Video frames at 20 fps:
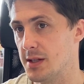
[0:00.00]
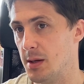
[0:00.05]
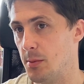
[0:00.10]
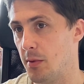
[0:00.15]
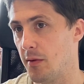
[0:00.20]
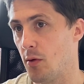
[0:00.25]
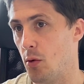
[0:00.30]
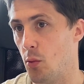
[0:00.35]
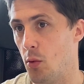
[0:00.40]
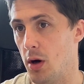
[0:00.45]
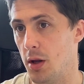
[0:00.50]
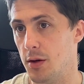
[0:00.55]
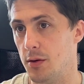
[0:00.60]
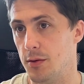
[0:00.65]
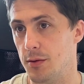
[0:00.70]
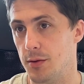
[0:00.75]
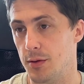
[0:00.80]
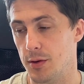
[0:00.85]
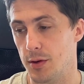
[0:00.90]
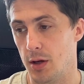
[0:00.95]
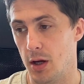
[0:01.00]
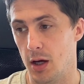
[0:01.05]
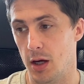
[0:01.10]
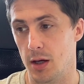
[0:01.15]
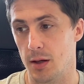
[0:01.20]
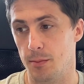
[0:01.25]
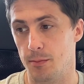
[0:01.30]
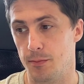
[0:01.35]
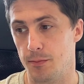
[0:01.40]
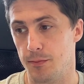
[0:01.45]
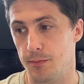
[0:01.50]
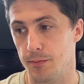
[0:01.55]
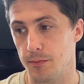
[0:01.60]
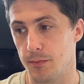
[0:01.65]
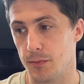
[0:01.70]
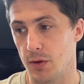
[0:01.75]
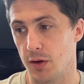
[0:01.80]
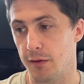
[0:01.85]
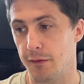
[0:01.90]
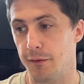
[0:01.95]
and then we've got one
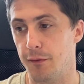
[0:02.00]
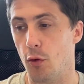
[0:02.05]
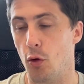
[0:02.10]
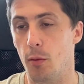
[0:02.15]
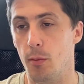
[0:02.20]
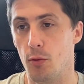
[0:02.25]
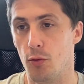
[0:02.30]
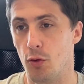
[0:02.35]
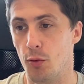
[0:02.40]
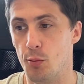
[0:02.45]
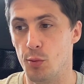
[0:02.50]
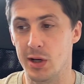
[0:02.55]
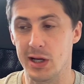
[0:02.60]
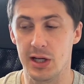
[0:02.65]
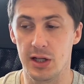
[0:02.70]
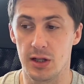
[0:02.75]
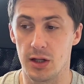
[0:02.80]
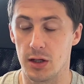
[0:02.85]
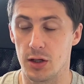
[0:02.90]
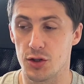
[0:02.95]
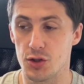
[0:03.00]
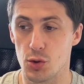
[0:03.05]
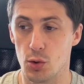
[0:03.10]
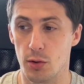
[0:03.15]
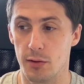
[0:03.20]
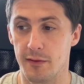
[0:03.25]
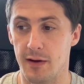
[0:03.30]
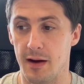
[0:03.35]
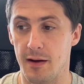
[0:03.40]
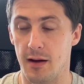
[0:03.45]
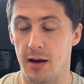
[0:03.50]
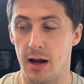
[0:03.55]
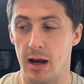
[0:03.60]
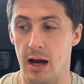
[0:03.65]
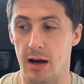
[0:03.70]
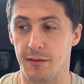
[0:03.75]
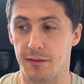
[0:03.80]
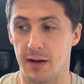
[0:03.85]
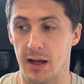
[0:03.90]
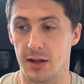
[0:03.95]
former Royal Marine who did a tour of
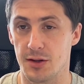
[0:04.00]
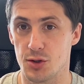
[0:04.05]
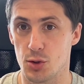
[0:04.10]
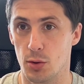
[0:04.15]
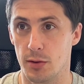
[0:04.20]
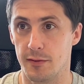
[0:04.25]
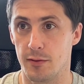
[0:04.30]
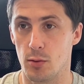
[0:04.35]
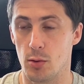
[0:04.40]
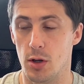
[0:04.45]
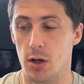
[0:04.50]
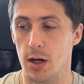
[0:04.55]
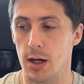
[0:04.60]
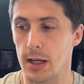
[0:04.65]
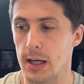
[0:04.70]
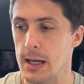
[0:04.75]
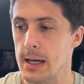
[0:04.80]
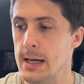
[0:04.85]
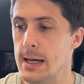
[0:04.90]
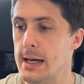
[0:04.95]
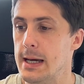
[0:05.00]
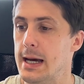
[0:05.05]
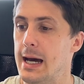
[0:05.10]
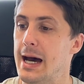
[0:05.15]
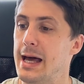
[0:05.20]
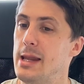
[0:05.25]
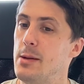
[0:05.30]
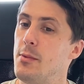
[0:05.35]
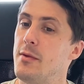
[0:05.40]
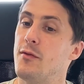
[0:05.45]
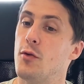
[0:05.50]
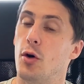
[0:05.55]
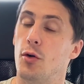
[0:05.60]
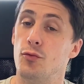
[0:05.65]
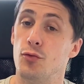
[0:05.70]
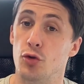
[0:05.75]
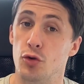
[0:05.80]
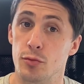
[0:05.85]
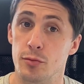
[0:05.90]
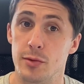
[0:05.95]
Afghan, tour of Iraq. And then we've got a
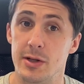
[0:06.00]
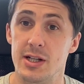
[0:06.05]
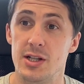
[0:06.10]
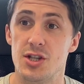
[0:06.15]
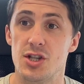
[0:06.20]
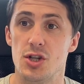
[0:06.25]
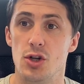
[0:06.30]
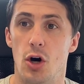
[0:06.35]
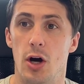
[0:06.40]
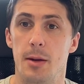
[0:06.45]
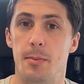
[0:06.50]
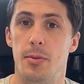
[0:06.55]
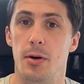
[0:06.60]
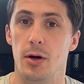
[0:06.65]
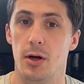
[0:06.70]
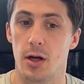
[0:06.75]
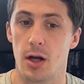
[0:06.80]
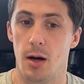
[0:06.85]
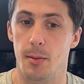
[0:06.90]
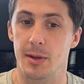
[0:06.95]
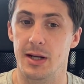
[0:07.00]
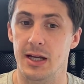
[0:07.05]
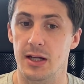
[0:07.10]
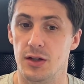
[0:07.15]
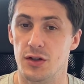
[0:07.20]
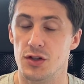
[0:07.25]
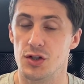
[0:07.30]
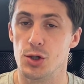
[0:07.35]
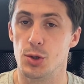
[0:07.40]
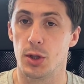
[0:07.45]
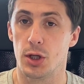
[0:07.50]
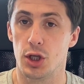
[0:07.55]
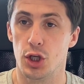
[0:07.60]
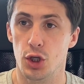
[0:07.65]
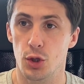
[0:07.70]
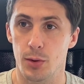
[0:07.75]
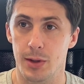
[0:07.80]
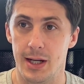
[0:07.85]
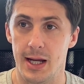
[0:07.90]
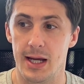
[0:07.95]
Royal Marine sniper coming in to do a
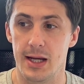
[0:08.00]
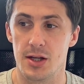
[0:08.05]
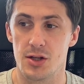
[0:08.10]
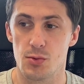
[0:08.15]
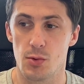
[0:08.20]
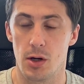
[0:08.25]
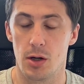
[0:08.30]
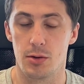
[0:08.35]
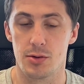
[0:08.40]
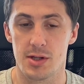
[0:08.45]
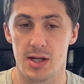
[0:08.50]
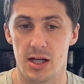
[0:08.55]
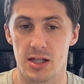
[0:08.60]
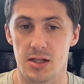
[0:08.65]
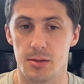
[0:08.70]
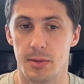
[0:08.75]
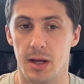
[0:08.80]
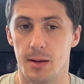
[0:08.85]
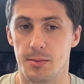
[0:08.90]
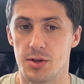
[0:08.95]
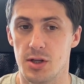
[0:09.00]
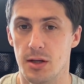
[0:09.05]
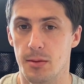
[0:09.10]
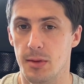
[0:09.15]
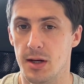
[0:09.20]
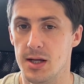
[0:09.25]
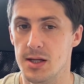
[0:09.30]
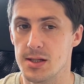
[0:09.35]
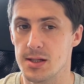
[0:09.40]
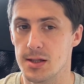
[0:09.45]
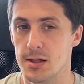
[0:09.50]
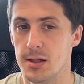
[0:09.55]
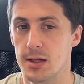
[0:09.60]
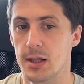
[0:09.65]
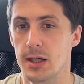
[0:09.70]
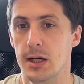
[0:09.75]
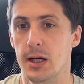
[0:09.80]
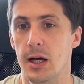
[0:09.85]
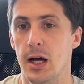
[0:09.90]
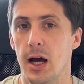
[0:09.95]
Q&A as well. So that's going to be absolutely amazing.
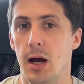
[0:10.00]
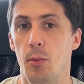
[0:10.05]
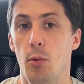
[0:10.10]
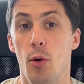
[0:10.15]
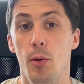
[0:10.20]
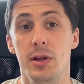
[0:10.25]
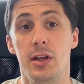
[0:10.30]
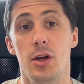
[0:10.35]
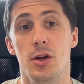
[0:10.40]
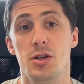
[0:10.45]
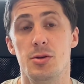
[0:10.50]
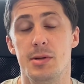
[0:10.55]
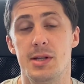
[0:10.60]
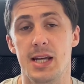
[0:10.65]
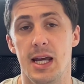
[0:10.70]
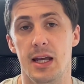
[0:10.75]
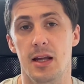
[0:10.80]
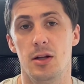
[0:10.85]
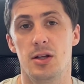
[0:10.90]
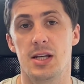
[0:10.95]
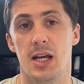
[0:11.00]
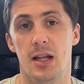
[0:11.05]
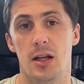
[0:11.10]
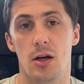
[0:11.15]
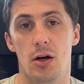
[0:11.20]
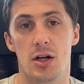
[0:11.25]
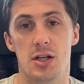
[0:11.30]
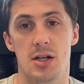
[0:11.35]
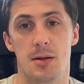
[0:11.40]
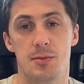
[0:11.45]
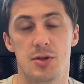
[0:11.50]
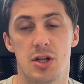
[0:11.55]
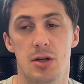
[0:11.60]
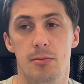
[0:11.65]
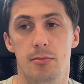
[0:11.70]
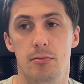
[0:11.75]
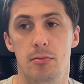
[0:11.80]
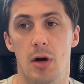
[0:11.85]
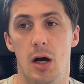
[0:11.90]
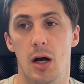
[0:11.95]
And what we do is we take the guys up
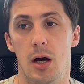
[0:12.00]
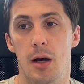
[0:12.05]
to